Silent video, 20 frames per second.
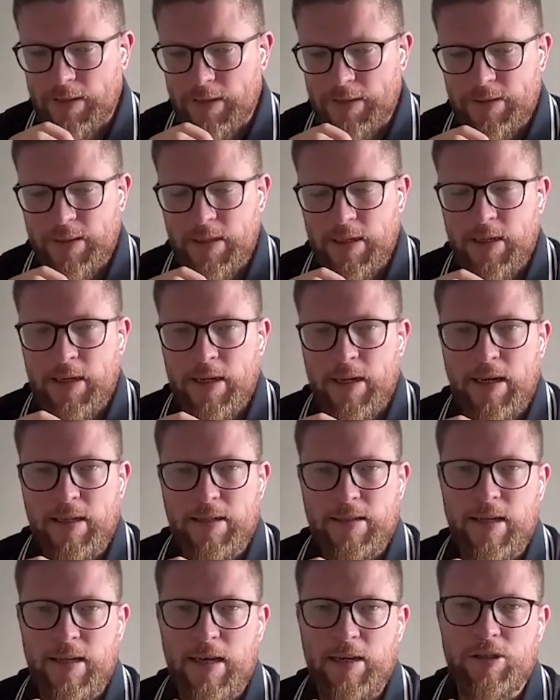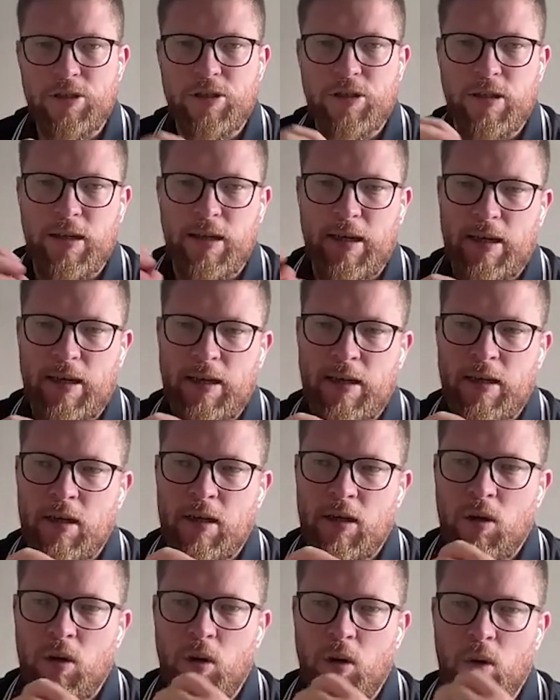And
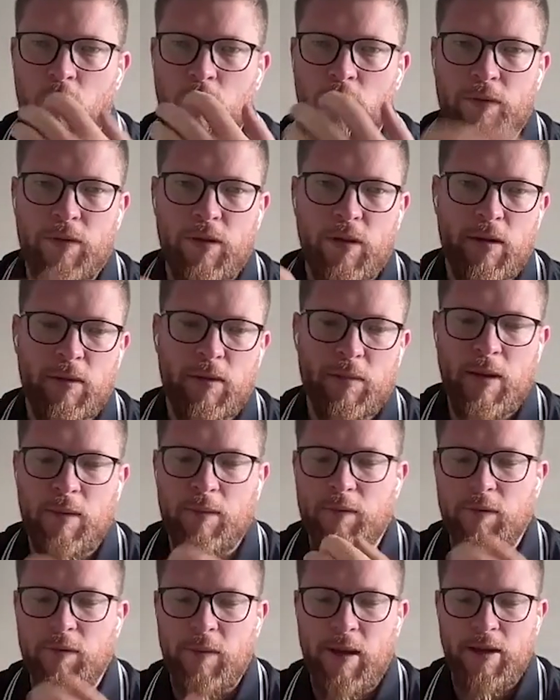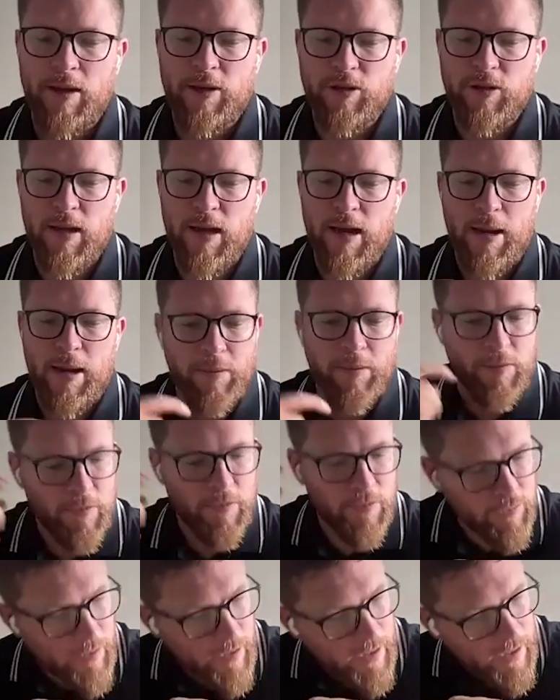essentially, all of the information that
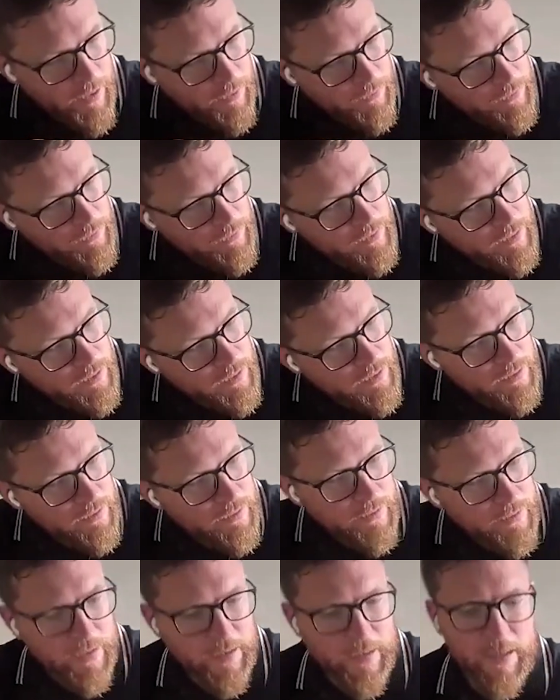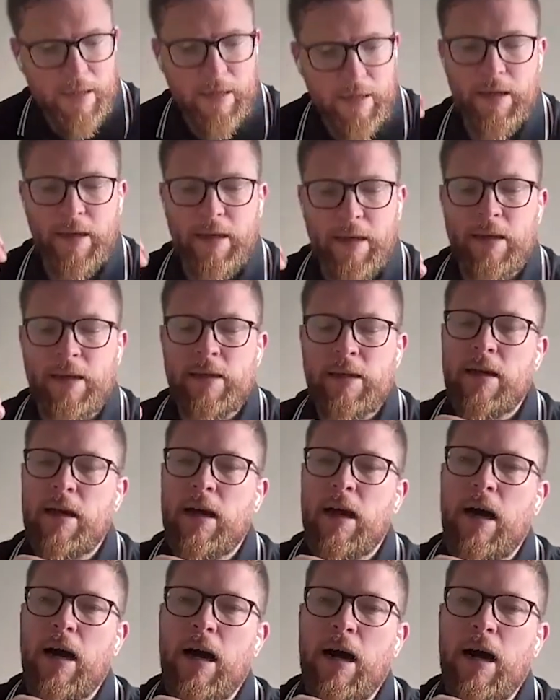happens around the